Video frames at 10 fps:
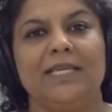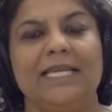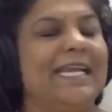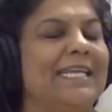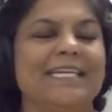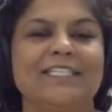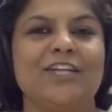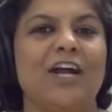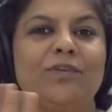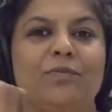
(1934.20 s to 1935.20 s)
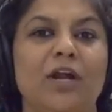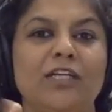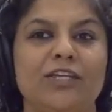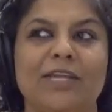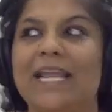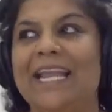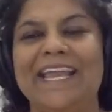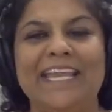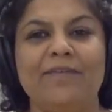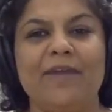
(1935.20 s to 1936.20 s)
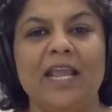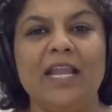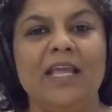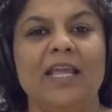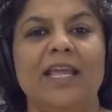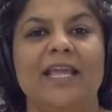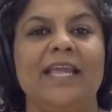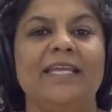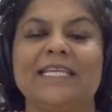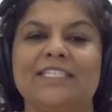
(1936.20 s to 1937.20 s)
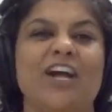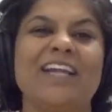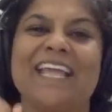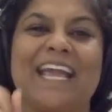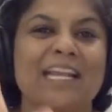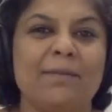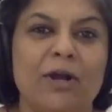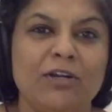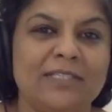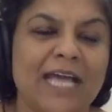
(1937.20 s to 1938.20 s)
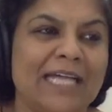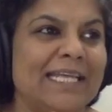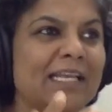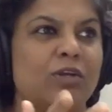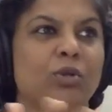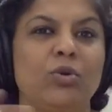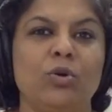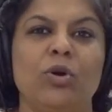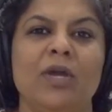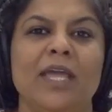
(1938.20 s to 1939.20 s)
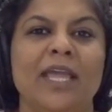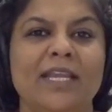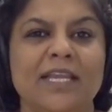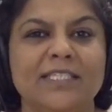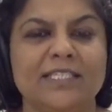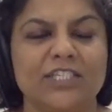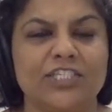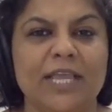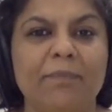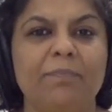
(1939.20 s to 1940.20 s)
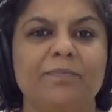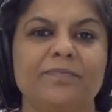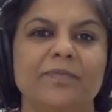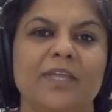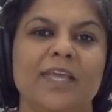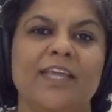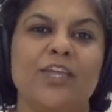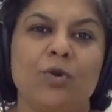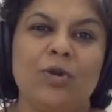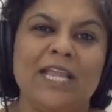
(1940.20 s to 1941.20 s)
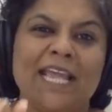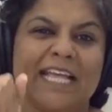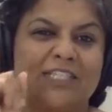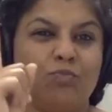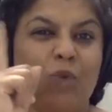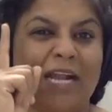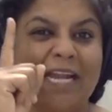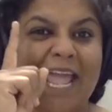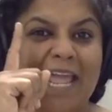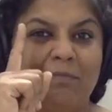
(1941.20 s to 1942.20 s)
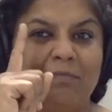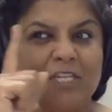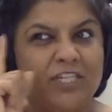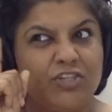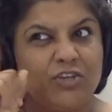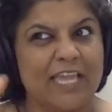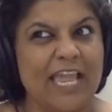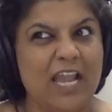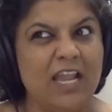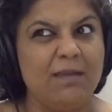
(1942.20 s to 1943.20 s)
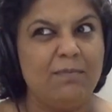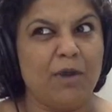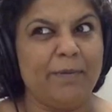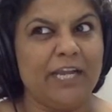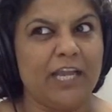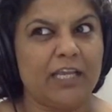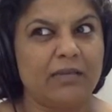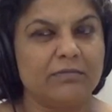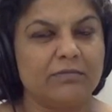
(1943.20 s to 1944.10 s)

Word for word: He does not want to kill any whale. He does not care about the other crew in his ship. He only has one aim to kill Moby Dick.